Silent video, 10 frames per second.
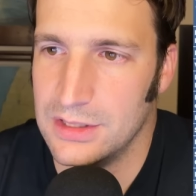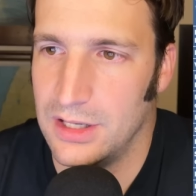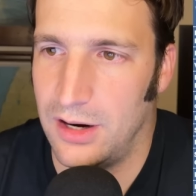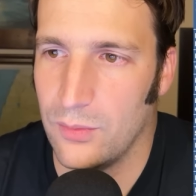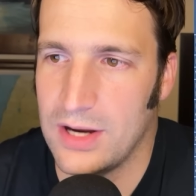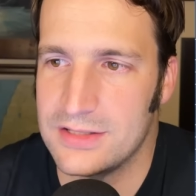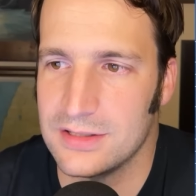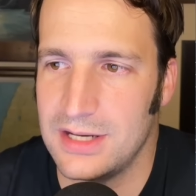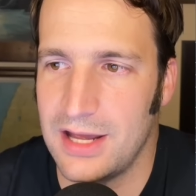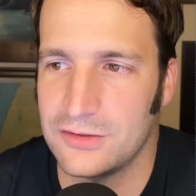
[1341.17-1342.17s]
All right, so
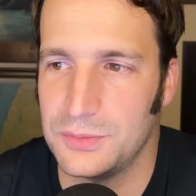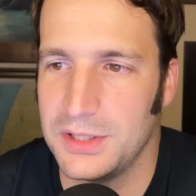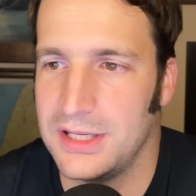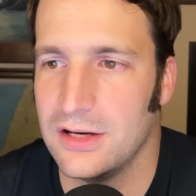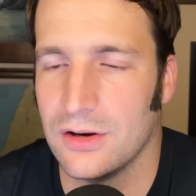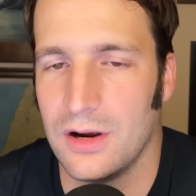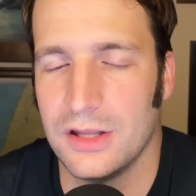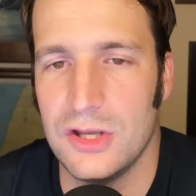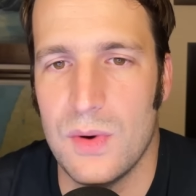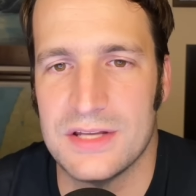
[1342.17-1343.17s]
the next one here. A
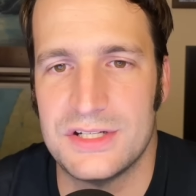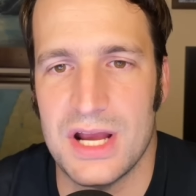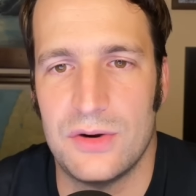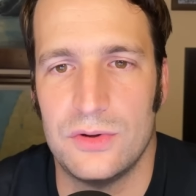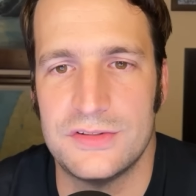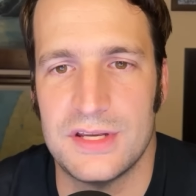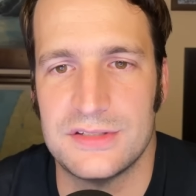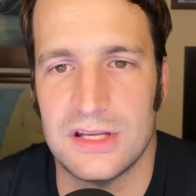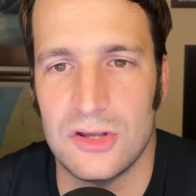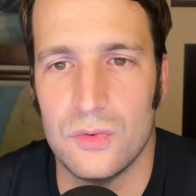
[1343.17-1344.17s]
U.S. general says
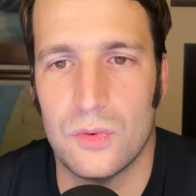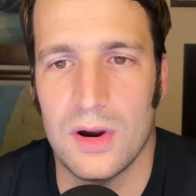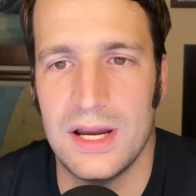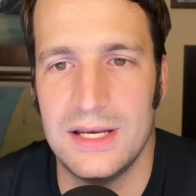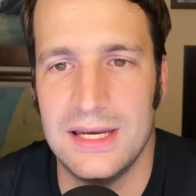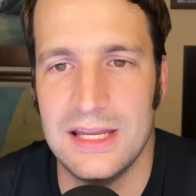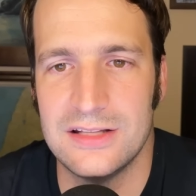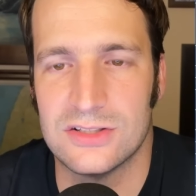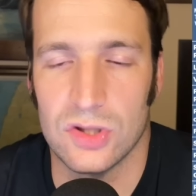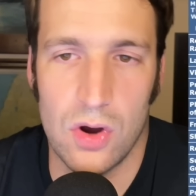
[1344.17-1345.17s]
that Ukraine
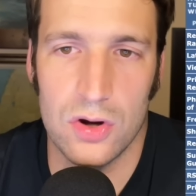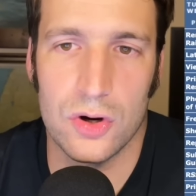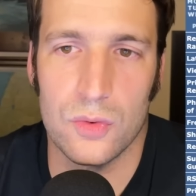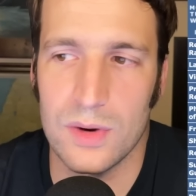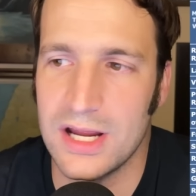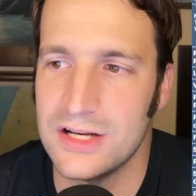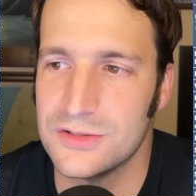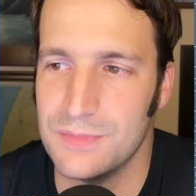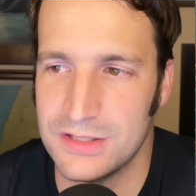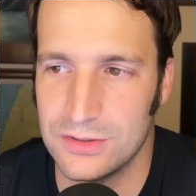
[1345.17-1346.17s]
needs longer-range
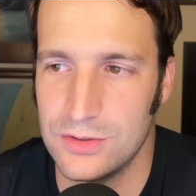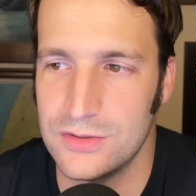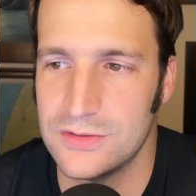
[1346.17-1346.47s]
missiles.